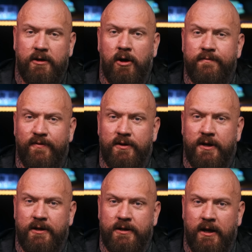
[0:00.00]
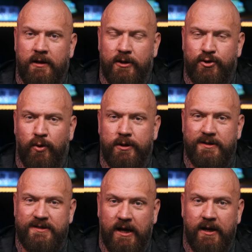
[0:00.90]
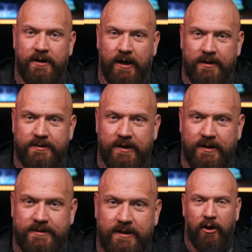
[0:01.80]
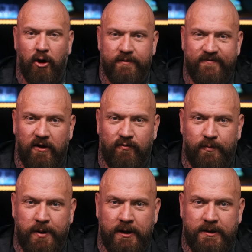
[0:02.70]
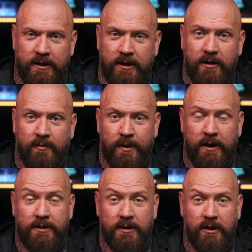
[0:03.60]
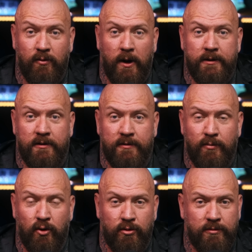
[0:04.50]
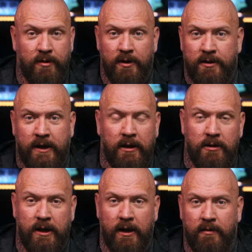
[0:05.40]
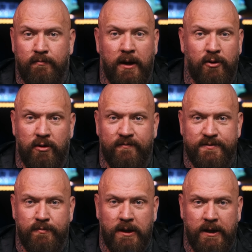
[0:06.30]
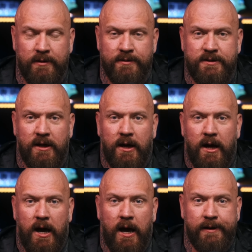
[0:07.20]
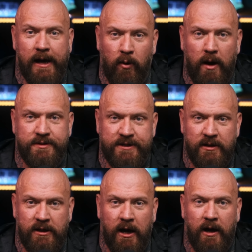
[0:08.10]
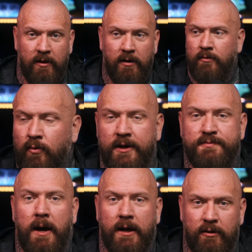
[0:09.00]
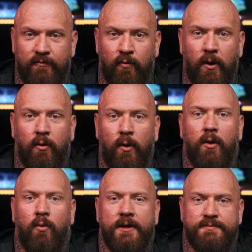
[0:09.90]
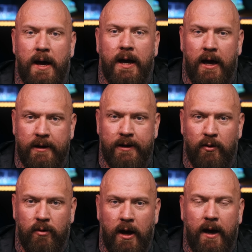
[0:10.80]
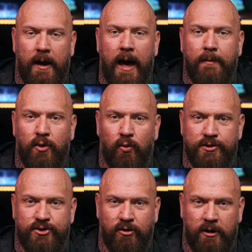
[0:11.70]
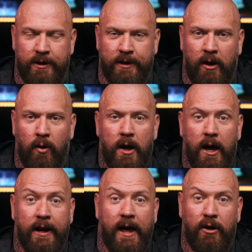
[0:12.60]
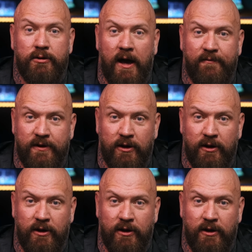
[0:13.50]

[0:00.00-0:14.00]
convert that into English, what he's saying is, is I got involved with P Diddy. P Diddy went to the moon, killed it, made all of his millions, and now I'm sitting here Where's my love? Where, where, where's my handout? I, am the one struggling now, and I looked after